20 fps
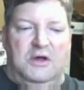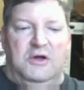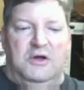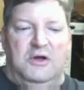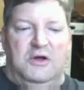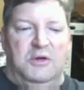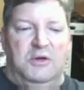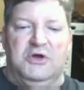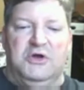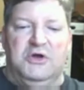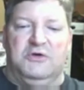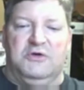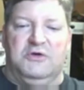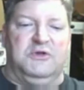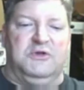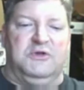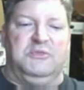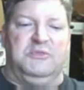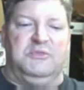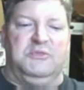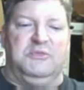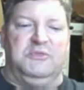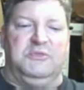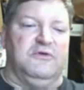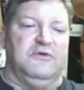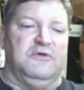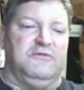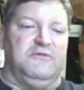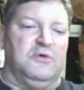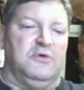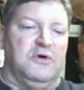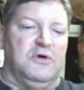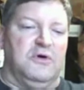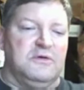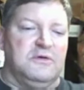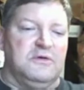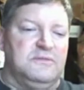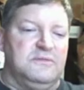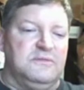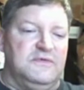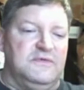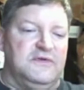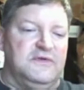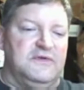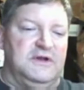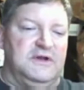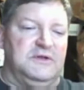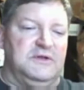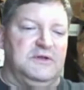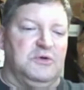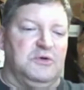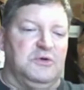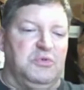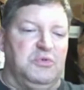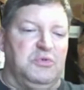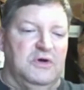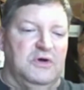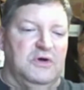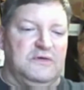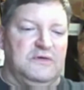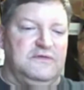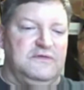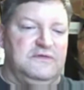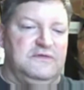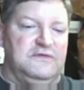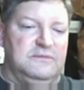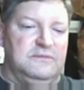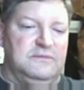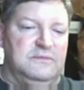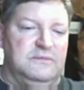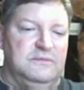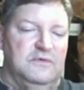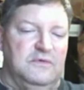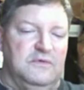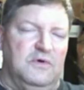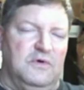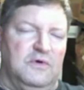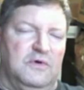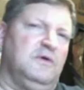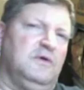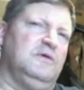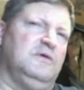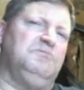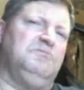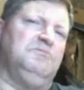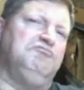I might only make 3 or 4 tiny little parts. Or